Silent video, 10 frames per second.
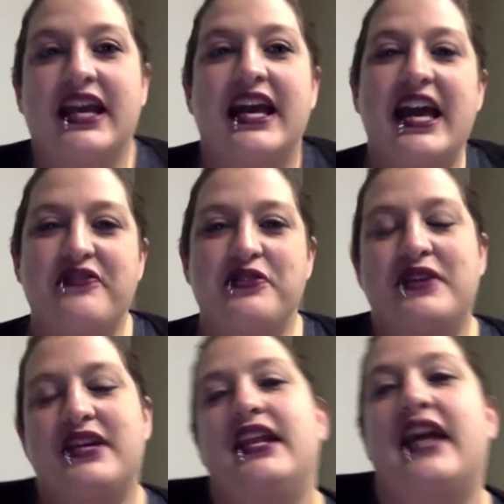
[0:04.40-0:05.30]
Hi
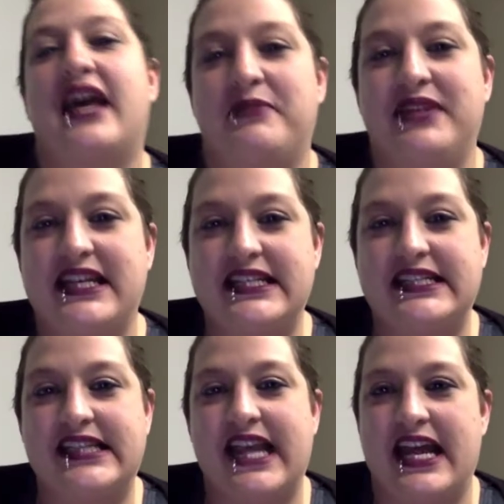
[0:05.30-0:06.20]
everyone, I'm
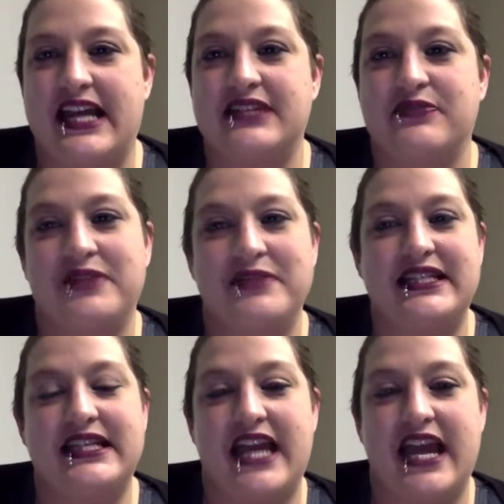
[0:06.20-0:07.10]
Elise, and with me
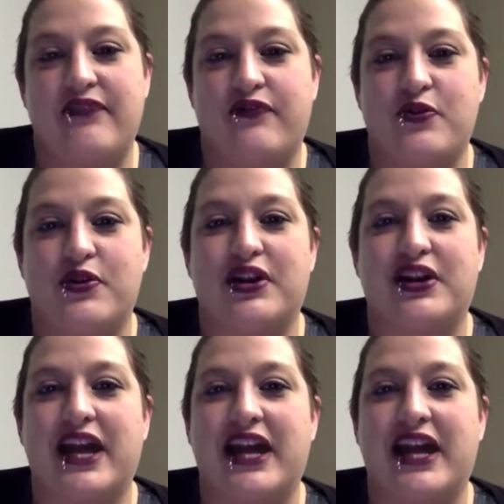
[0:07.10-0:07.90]
today for